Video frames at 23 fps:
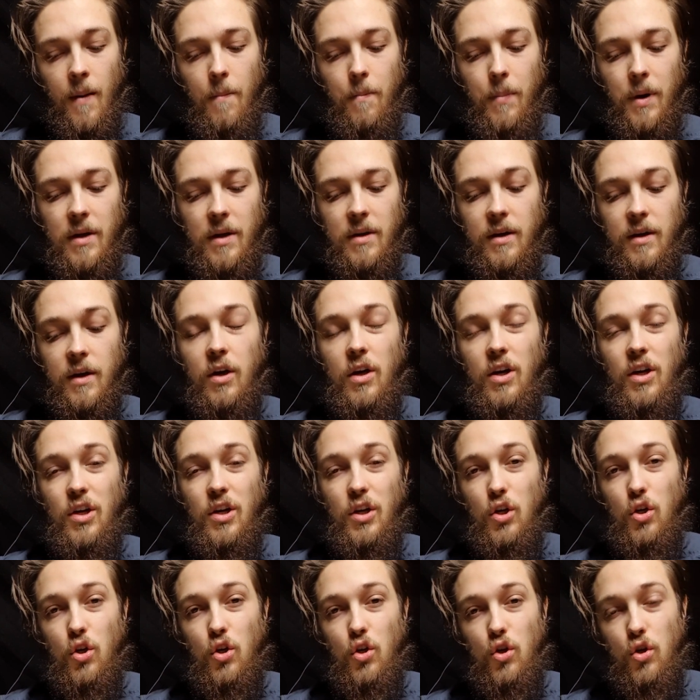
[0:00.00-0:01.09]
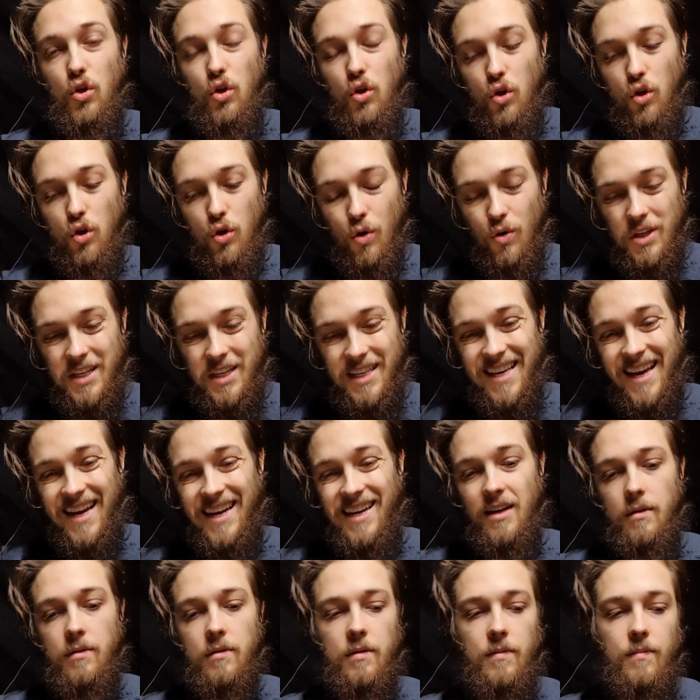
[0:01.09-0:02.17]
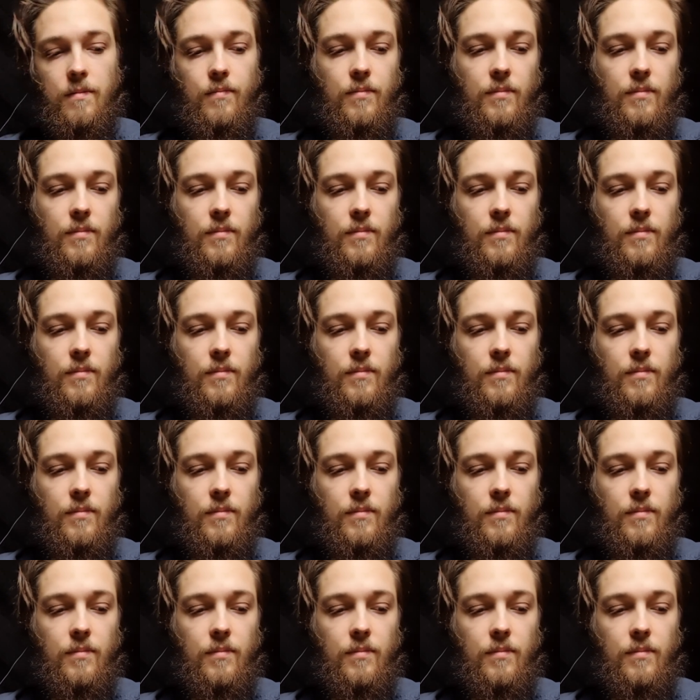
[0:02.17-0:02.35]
but your second